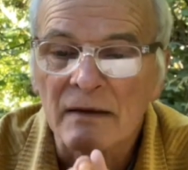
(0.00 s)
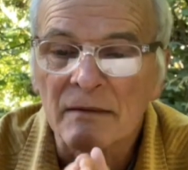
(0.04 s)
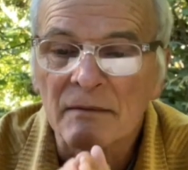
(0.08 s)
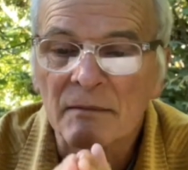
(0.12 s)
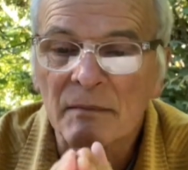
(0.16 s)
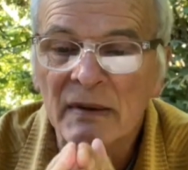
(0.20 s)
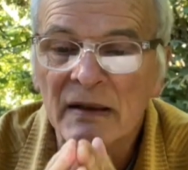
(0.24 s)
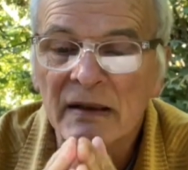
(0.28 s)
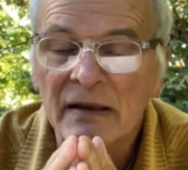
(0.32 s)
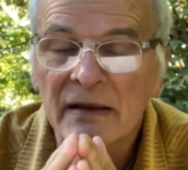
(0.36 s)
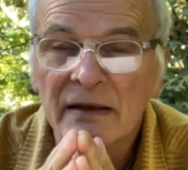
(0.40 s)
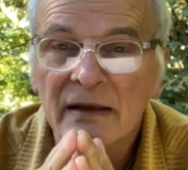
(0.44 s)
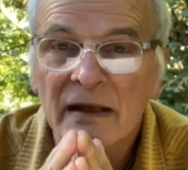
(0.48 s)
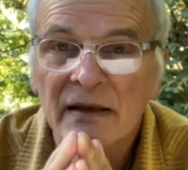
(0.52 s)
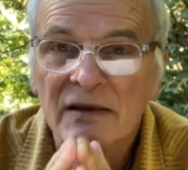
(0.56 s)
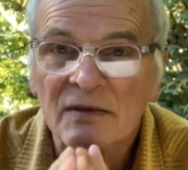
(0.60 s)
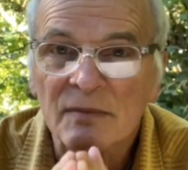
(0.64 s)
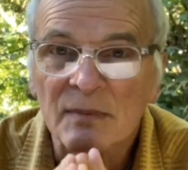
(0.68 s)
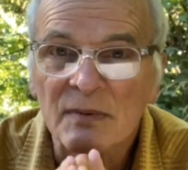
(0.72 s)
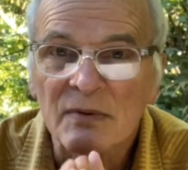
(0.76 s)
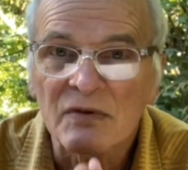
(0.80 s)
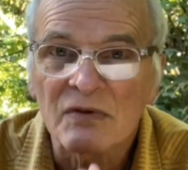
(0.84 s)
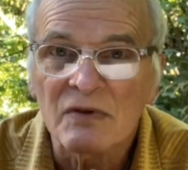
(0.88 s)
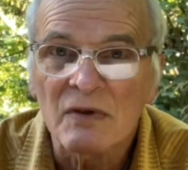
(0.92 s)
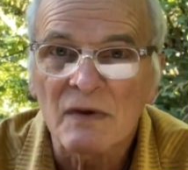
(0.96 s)
being as
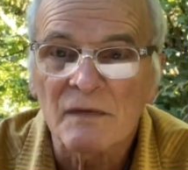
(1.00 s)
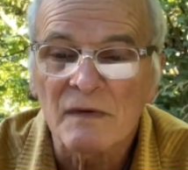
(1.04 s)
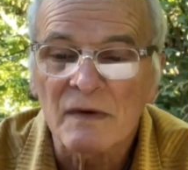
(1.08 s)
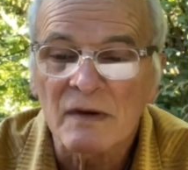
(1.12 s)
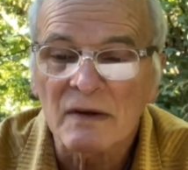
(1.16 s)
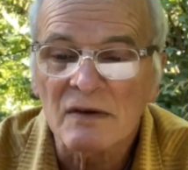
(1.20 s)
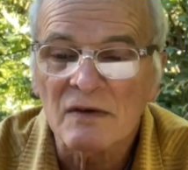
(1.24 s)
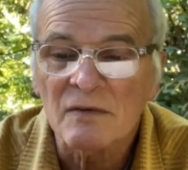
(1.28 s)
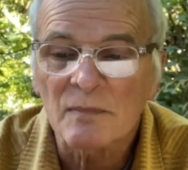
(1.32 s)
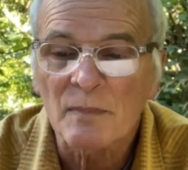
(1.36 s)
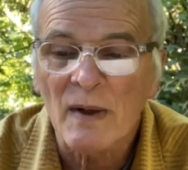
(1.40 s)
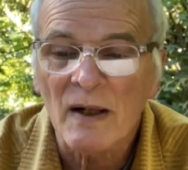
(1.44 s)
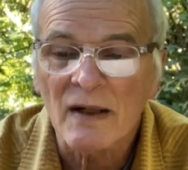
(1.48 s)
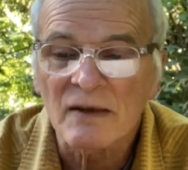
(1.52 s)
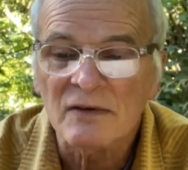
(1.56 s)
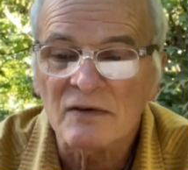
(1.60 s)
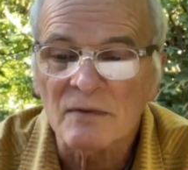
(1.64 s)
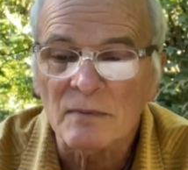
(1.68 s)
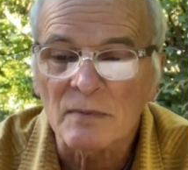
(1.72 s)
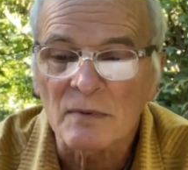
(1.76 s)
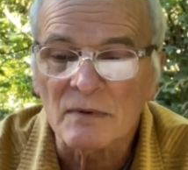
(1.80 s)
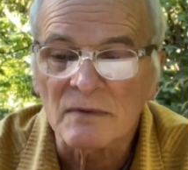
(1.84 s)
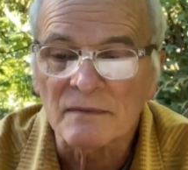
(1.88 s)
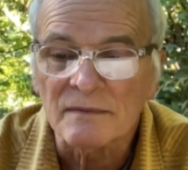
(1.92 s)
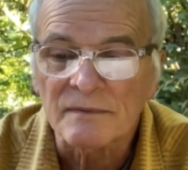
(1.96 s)
specific as
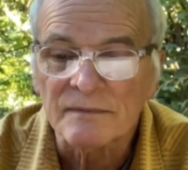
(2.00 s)
possible.